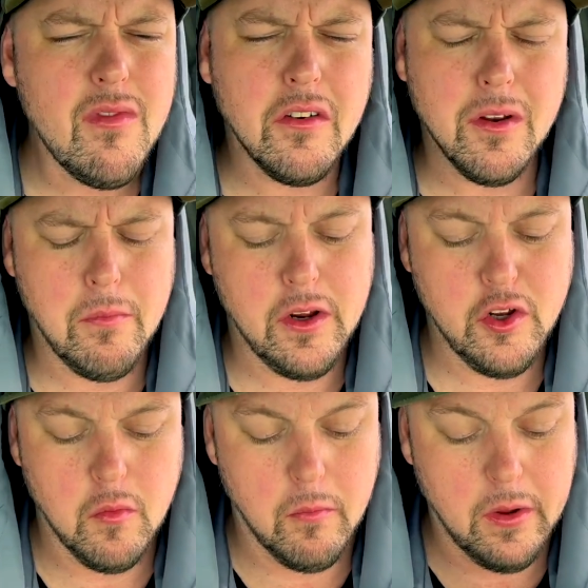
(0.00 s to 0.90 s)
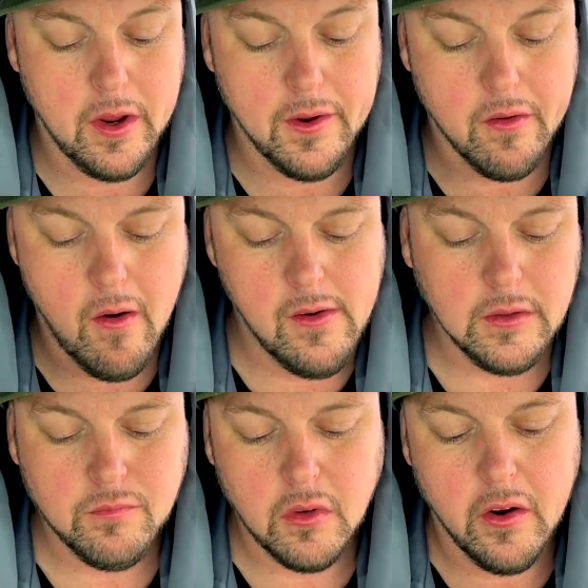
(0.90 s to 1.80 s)
to be a human being,
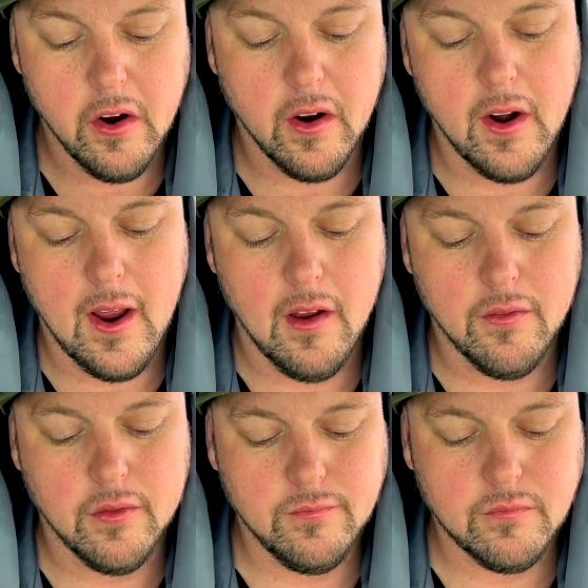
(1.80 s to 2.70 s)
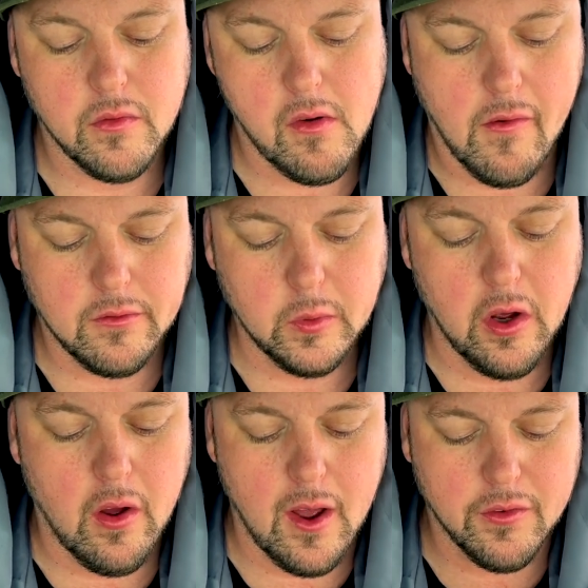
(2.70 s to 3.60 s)
you're gonna have, we
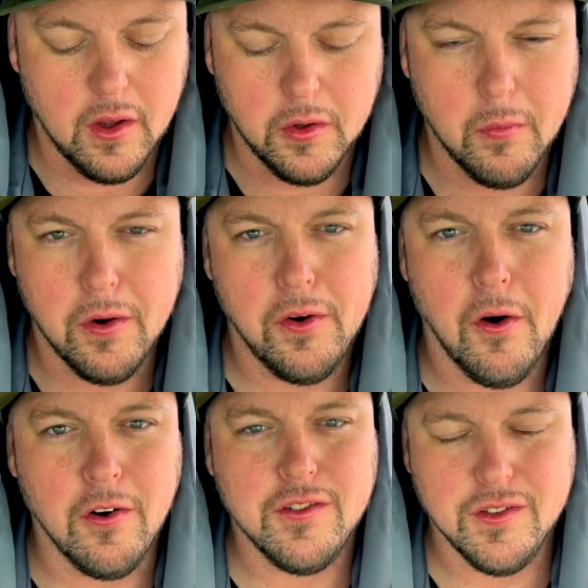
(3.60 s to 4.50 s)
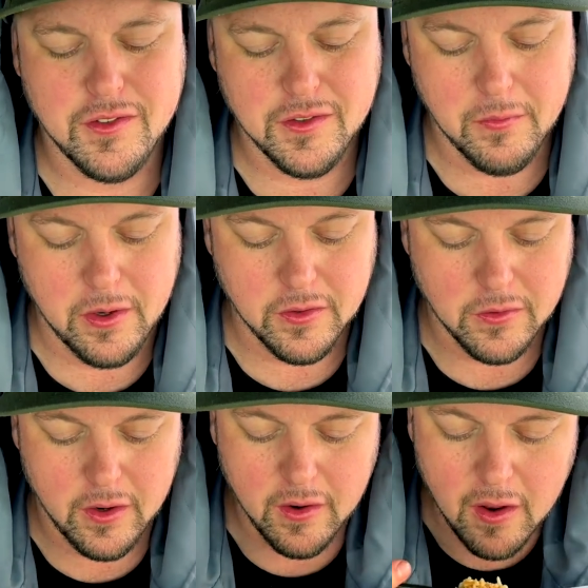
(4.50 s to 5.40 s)
all have a little bit of narcissism in us,
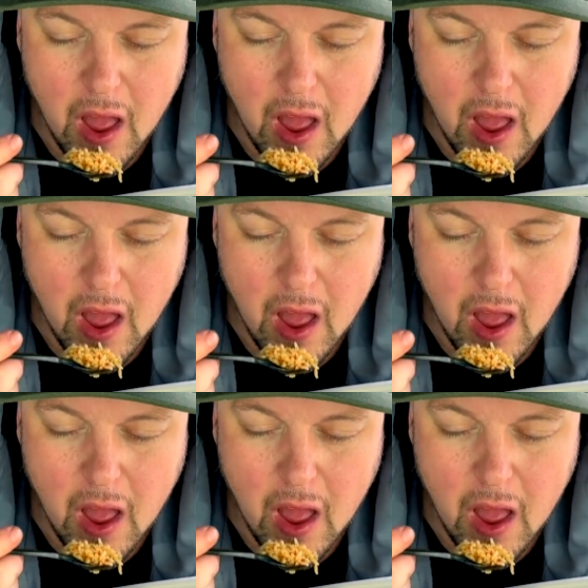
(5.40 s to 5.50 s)
right?